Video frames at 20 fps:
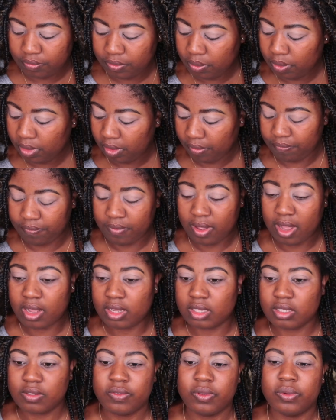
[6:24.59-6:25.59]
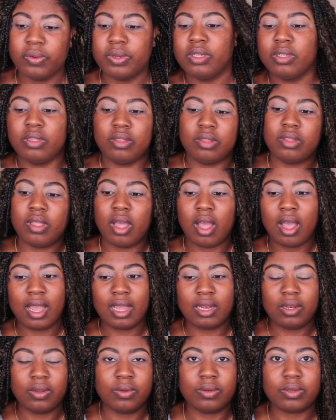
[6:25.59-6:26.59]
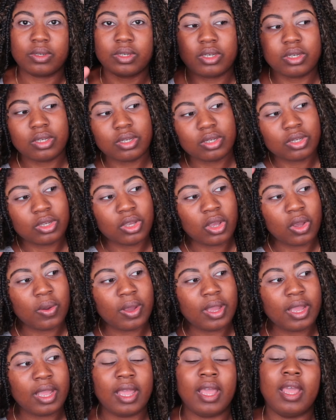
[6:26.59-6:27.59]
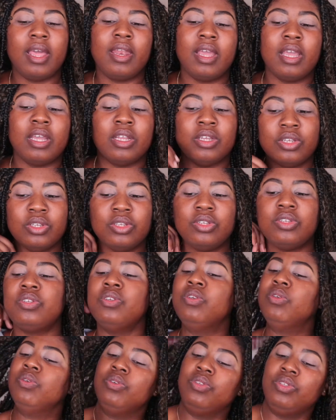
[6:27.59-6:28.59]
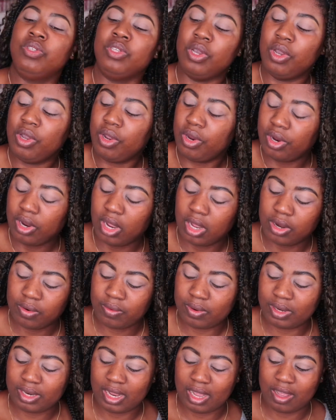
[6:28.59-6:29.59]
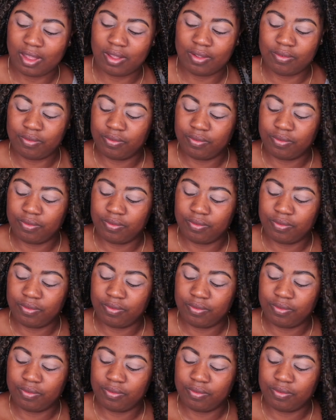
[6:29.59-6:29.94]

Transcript: to fast forward the eye look, go ahead and do so. I don't really have